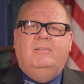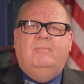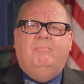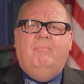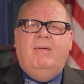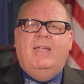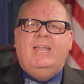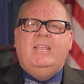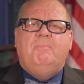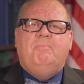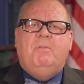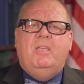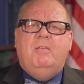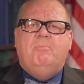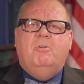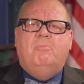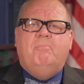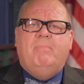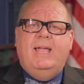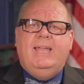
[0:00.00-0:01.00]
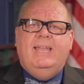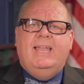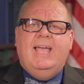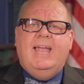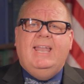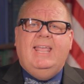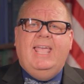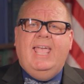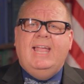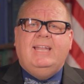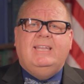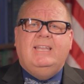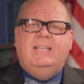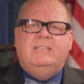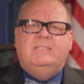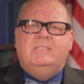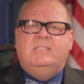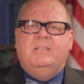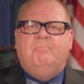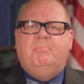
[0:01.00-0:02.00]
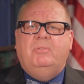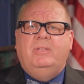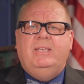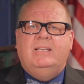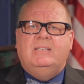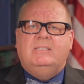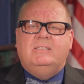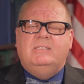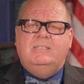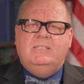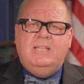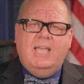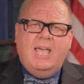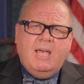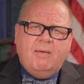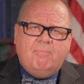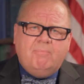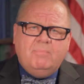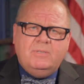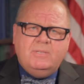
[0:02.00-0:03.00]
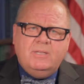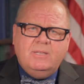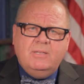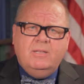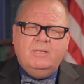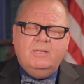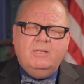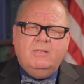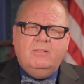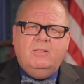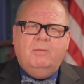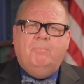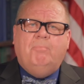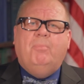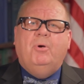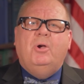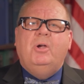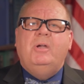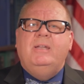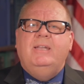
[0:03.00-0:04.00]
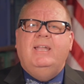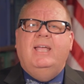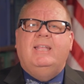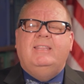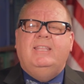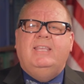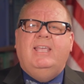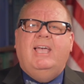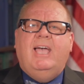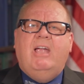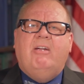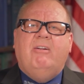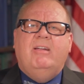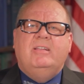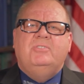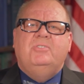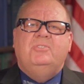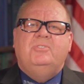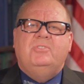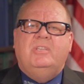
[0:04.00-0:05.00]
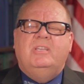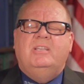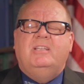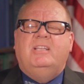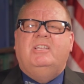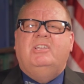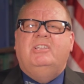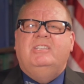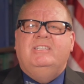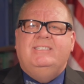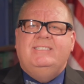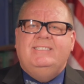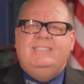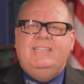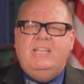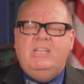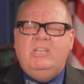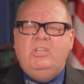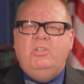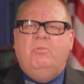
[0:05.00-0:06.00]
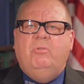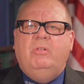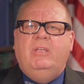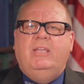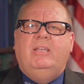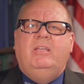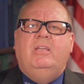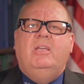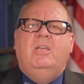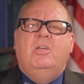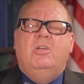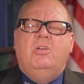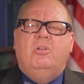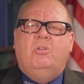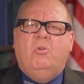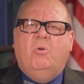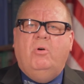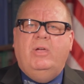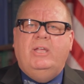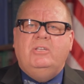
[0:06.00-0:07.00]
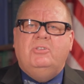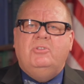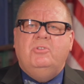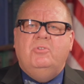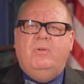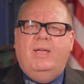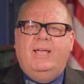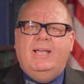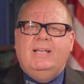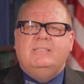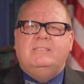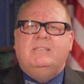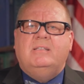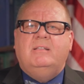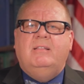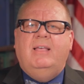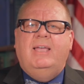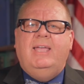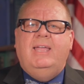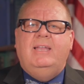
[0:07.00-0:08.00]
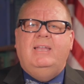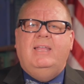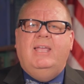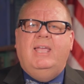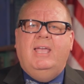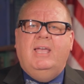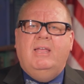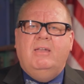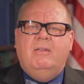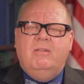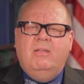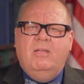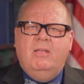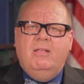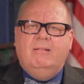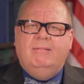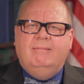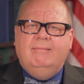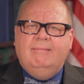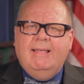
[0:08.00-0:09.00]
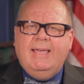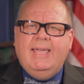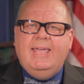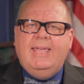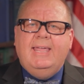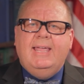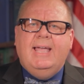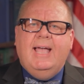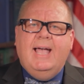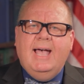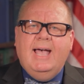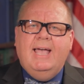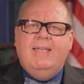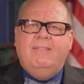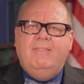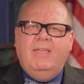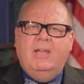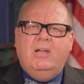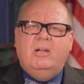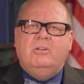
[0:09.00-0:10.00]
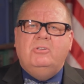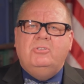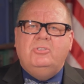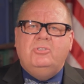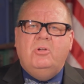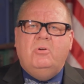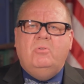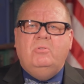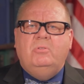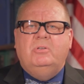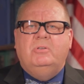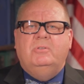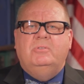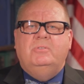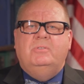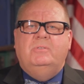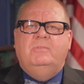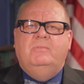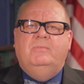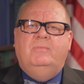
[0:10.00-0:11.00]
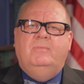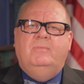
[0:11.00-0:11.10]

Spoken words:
Many people, by not acting, simply accept the burden that the IRS is continuing going to escalate and lay on their shoulders.